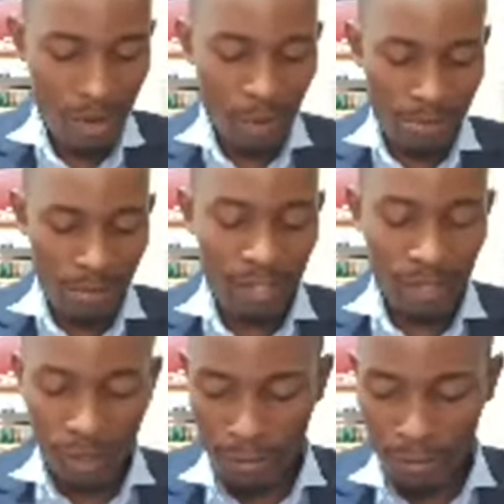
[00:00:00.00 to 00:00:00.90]

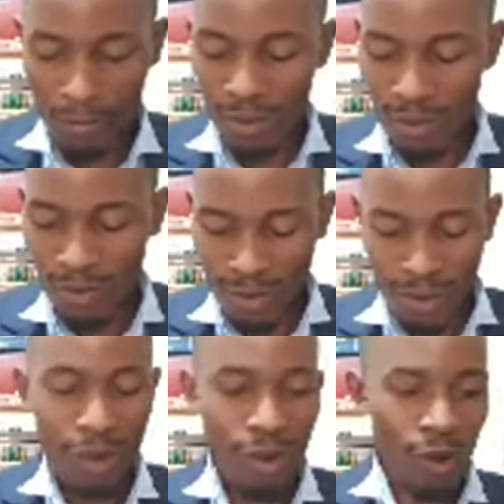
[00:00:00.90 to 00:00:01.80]
myself,
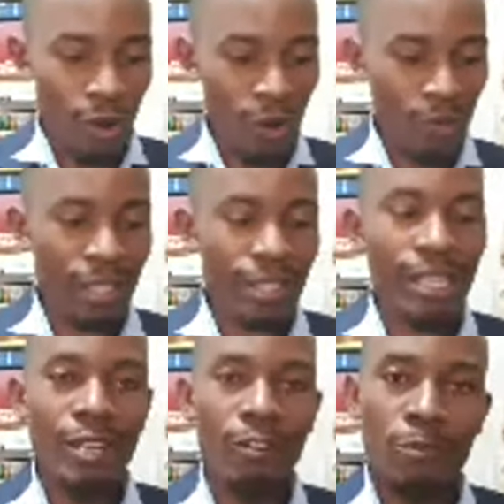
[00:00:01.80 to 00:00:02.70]
on the side
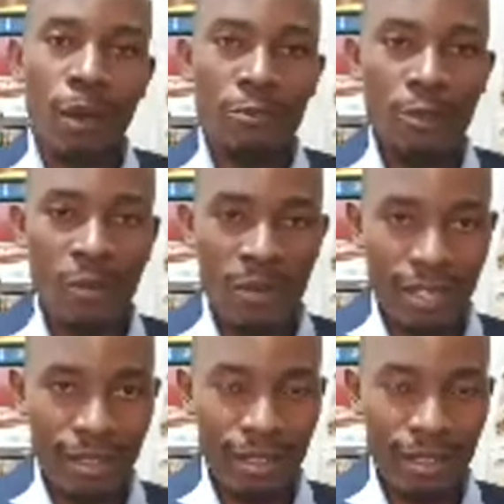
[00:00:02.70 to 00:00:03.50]
of performance,